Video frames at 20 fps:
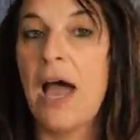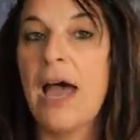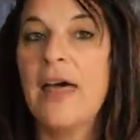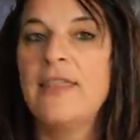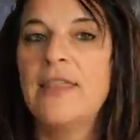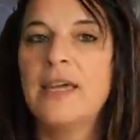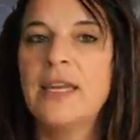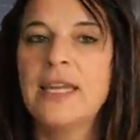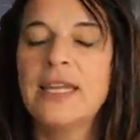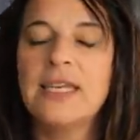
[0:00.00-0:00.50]

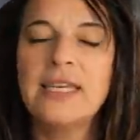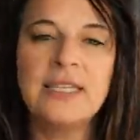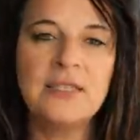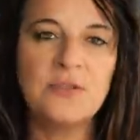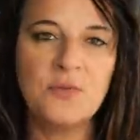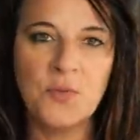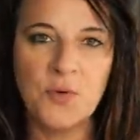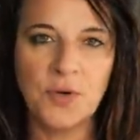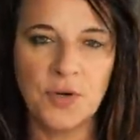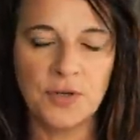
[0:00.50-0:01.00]
and then I need
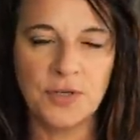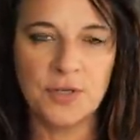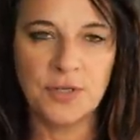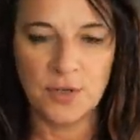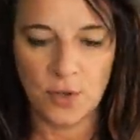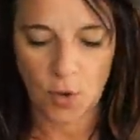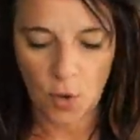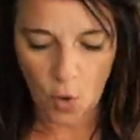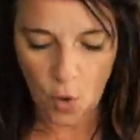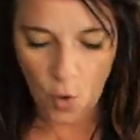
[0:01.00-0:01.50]
the word,
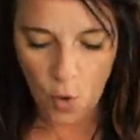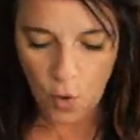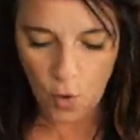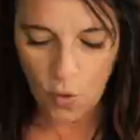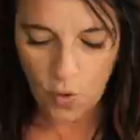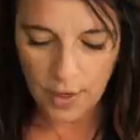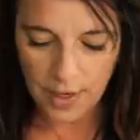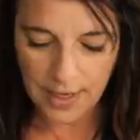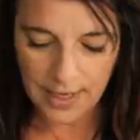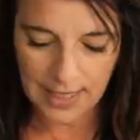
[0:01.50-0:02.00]

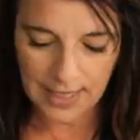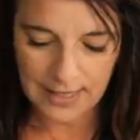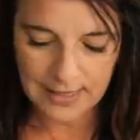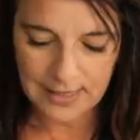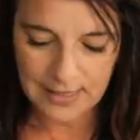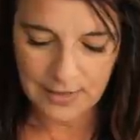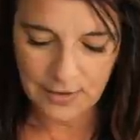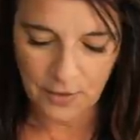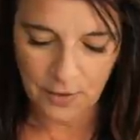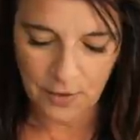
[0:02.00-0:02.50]
au
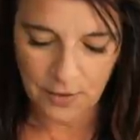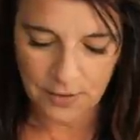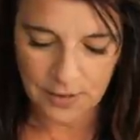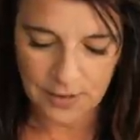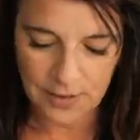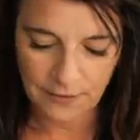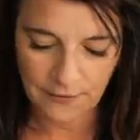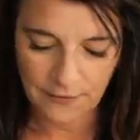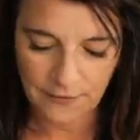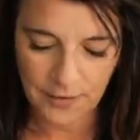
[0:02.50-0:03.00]
restaurant.
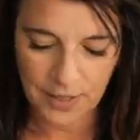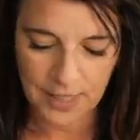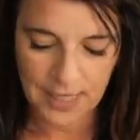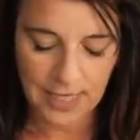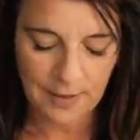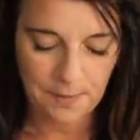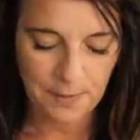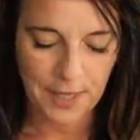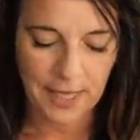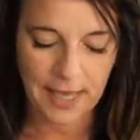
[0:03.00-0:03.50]
So if we
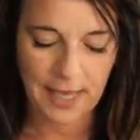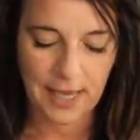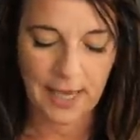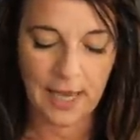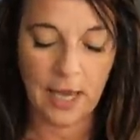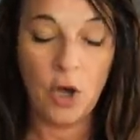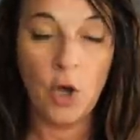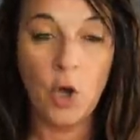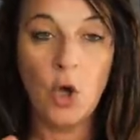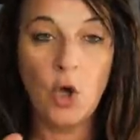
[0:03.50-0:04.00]
keep
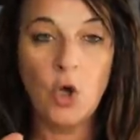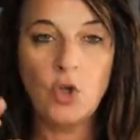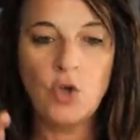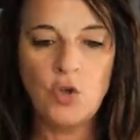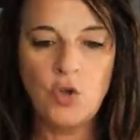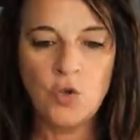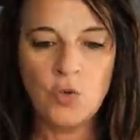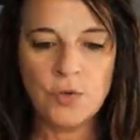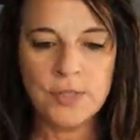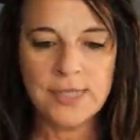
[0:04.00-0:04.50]
here,
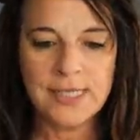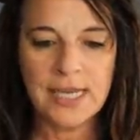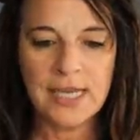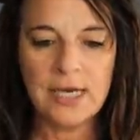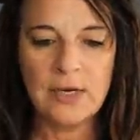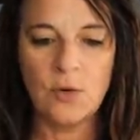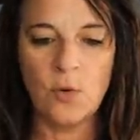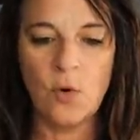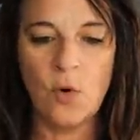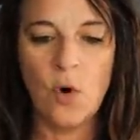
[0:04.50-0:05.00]
nous
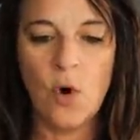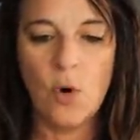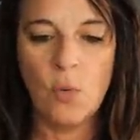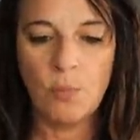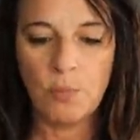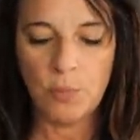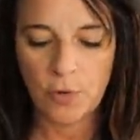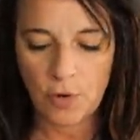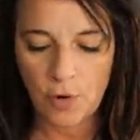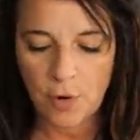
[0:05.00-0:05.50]
allons
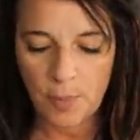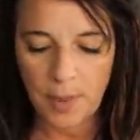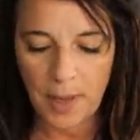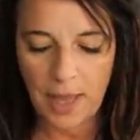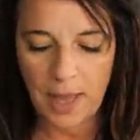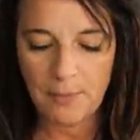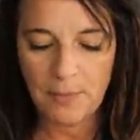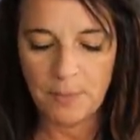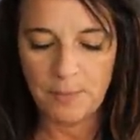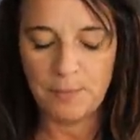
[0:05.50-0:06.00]

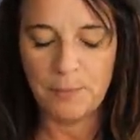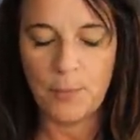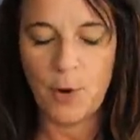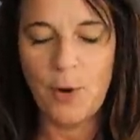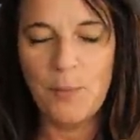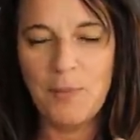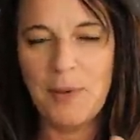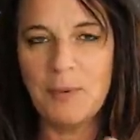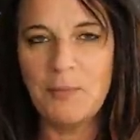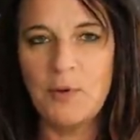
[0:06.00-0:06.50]
Proba
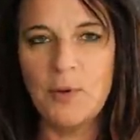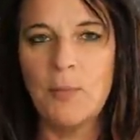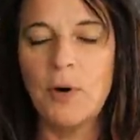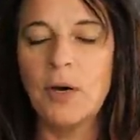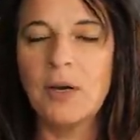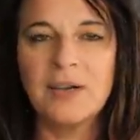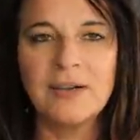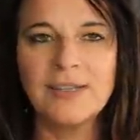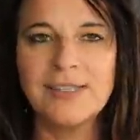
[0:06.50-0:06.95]
probablement,